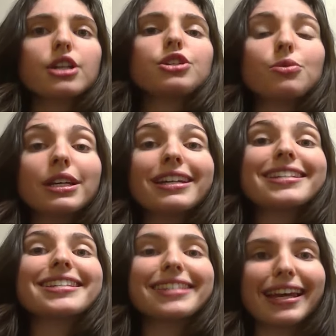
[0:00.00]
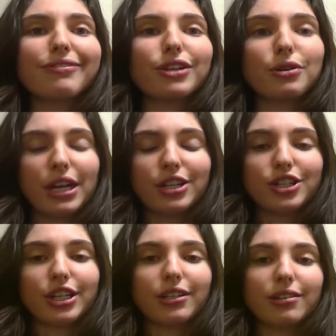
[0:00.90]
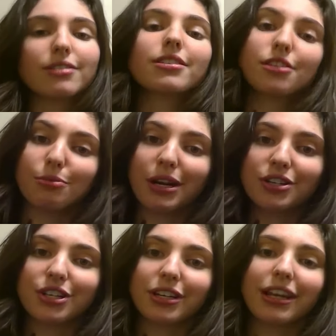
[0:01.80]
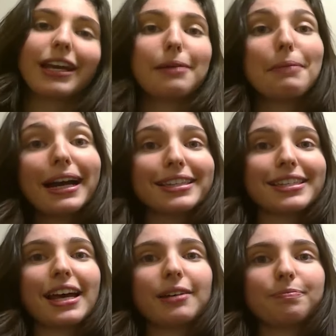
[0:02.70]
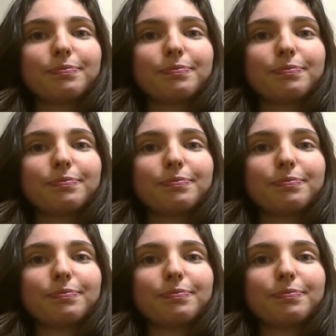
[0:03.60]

you need a safe location, situation, and mindset.